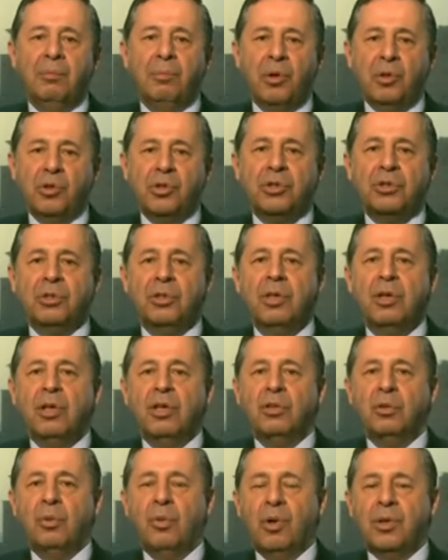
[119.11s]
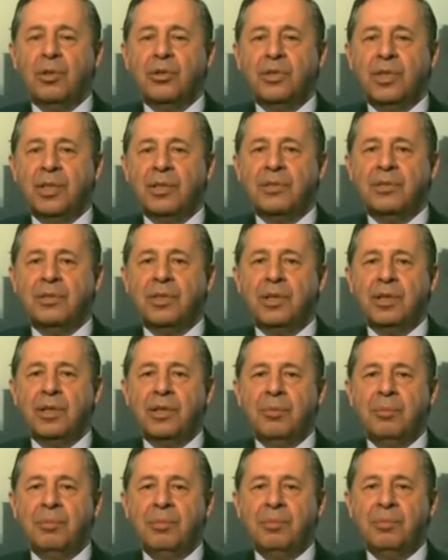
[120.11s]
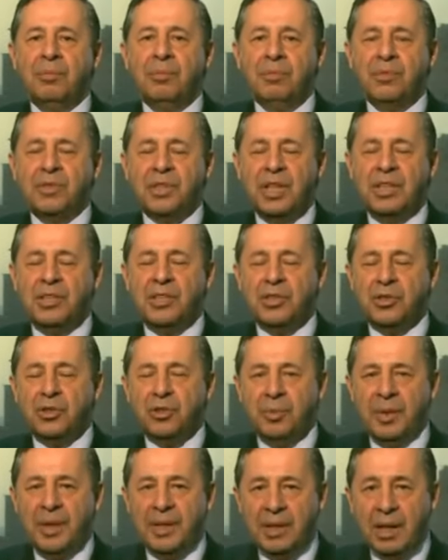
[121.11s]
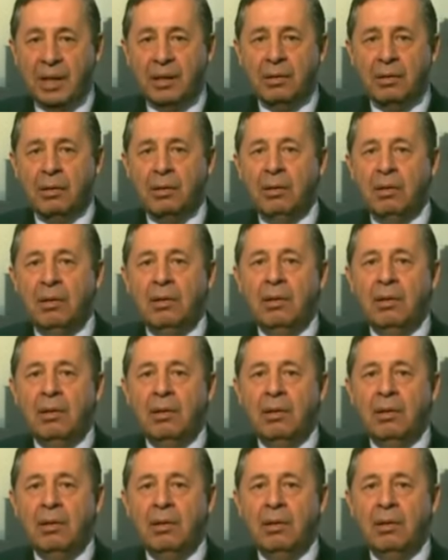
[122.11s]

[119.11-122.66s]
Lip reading: push towards this changes to be done.